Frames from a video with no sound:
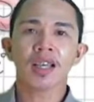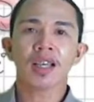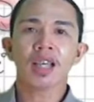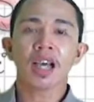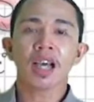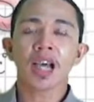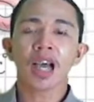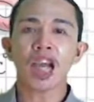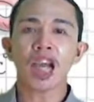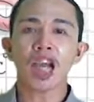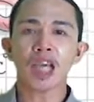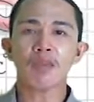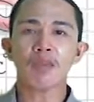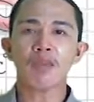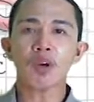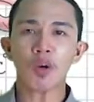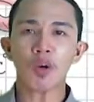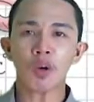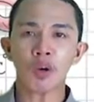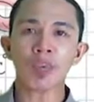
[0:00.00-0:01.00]
I'm
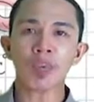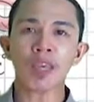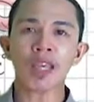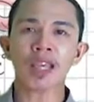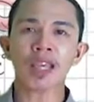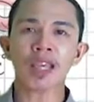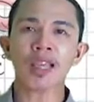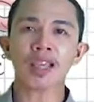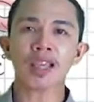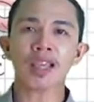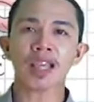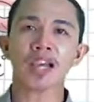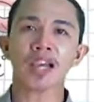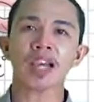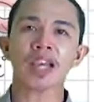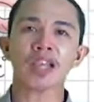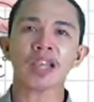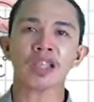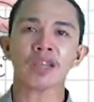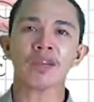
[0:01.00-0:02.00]
hoping
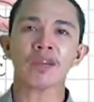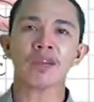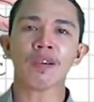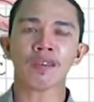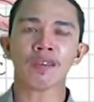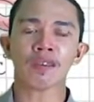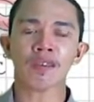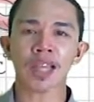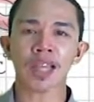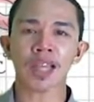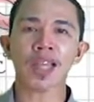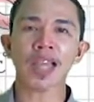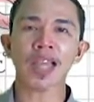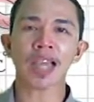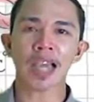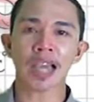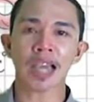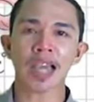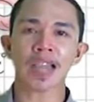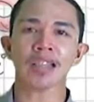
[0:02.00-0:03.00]
that you really
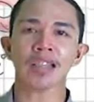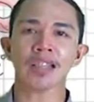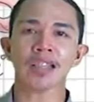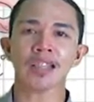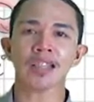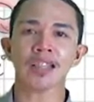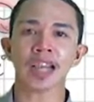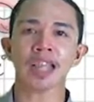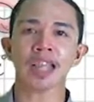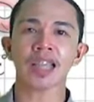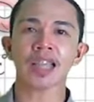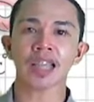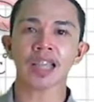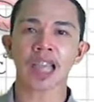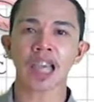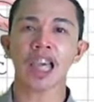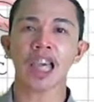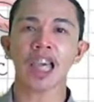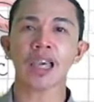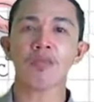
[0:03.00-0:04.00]
had a great
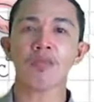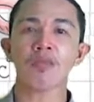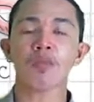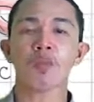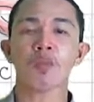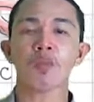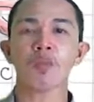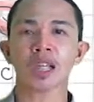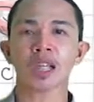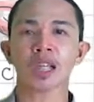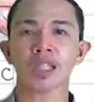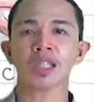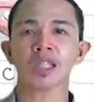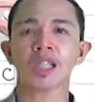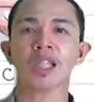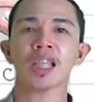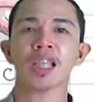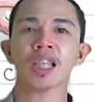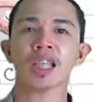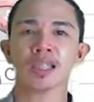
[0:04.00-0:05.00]
time
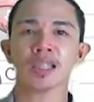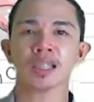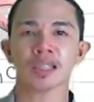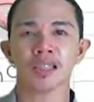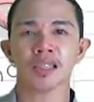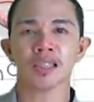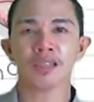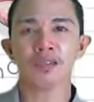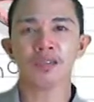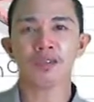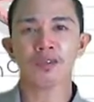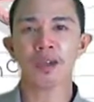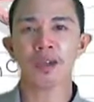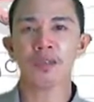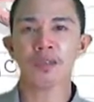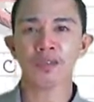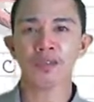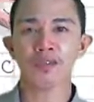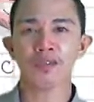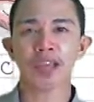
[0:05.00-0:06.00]
watching from
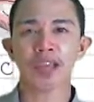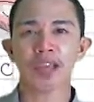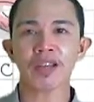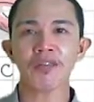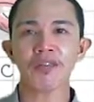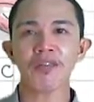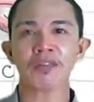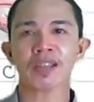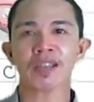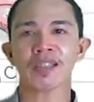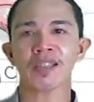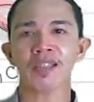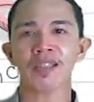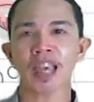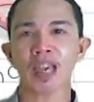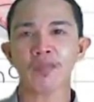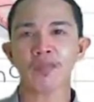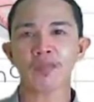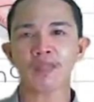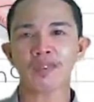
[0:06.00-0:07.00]
the very first
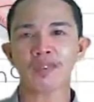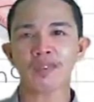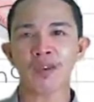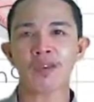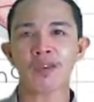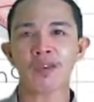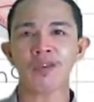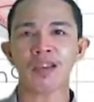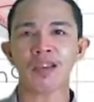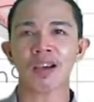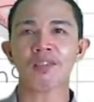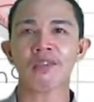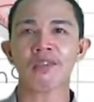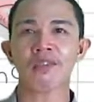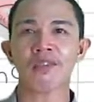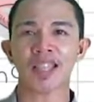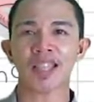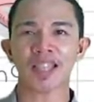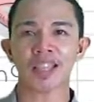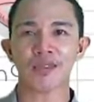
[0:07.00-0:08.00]
episode of
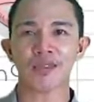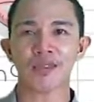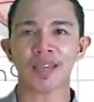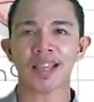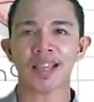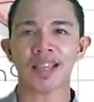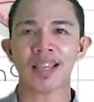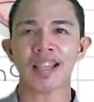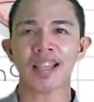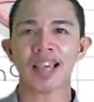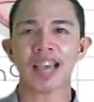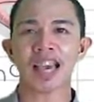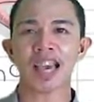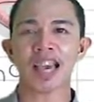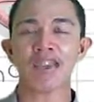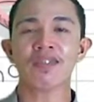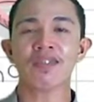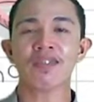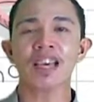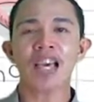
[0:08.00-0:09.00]
Valenzuela Live
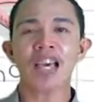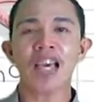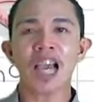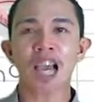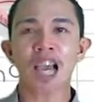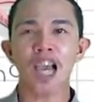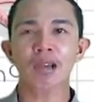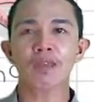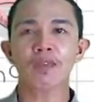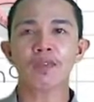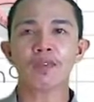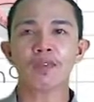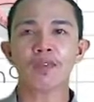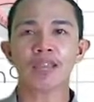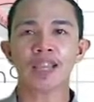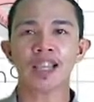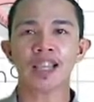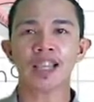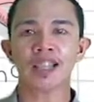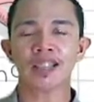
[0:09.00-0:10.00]
up to
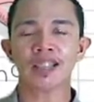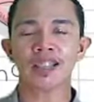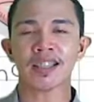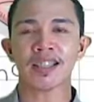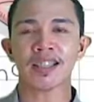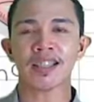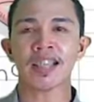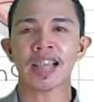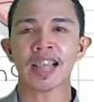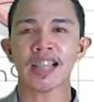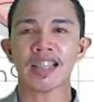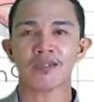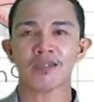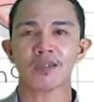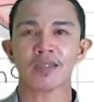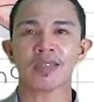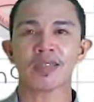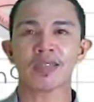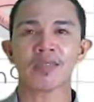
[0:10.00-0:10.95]
the last one.